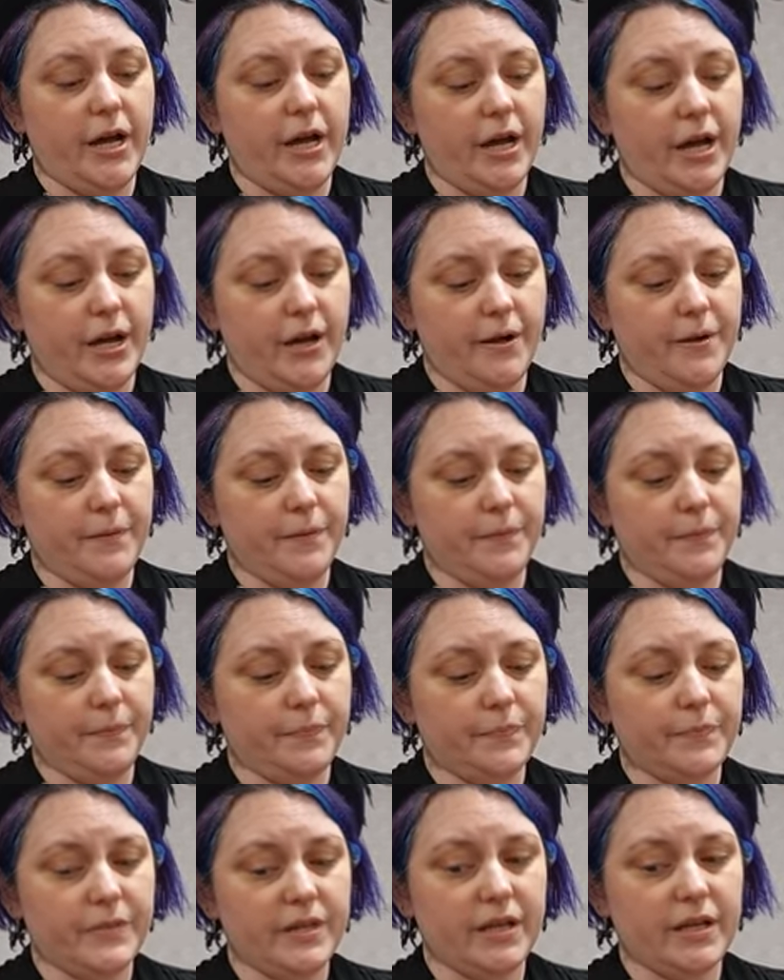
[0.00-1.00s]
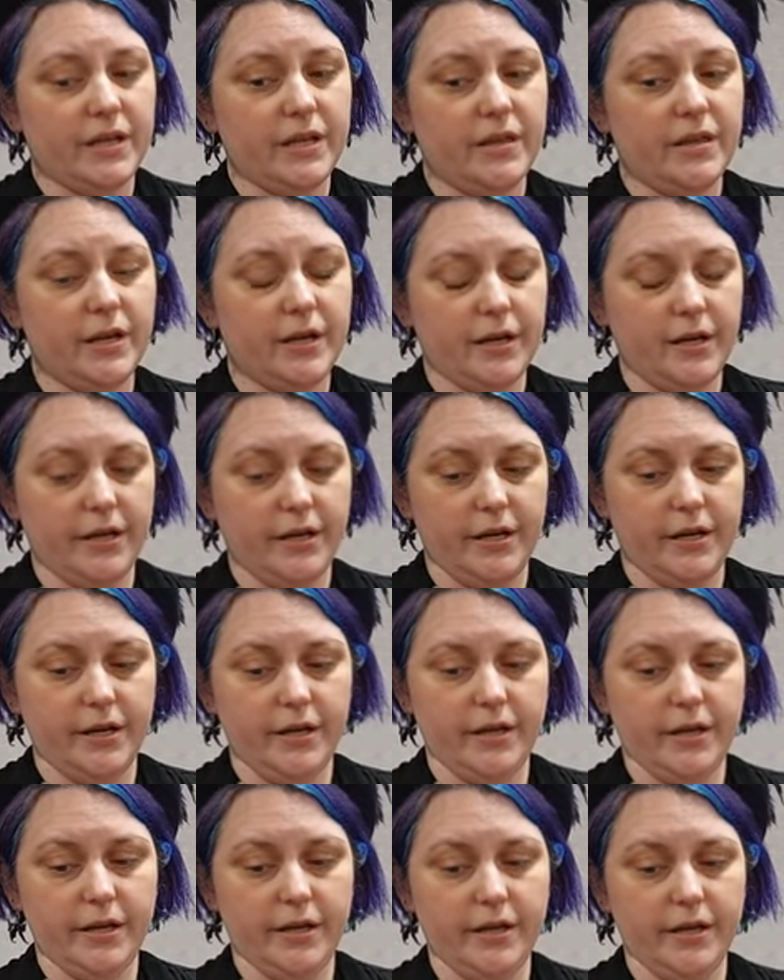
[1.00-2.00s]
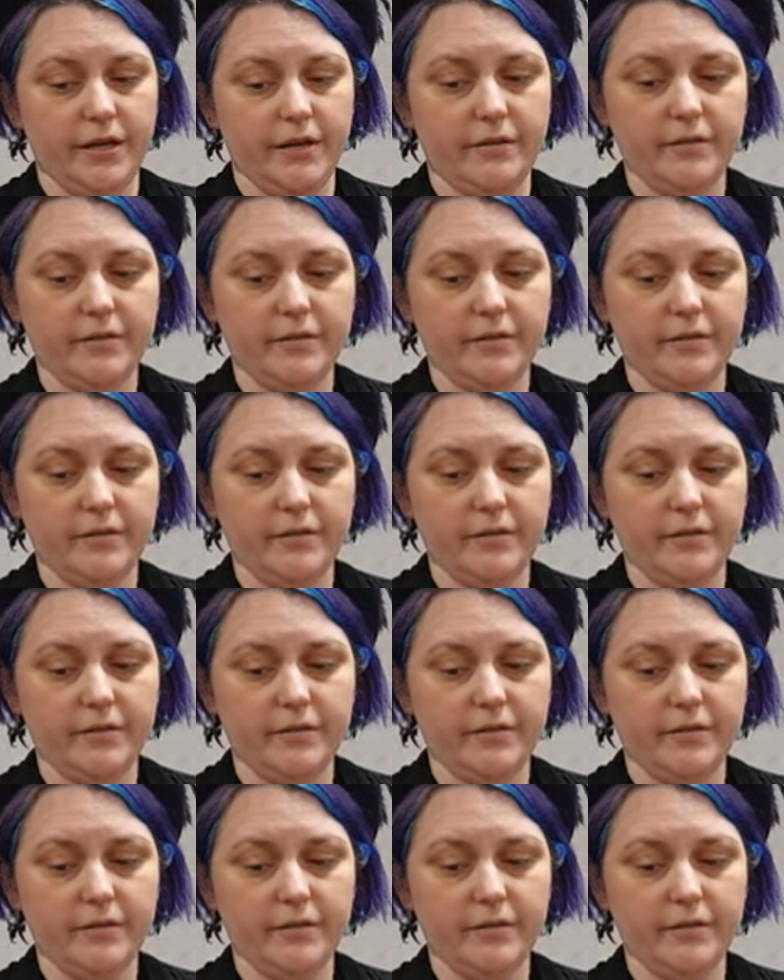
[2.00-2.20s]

um, the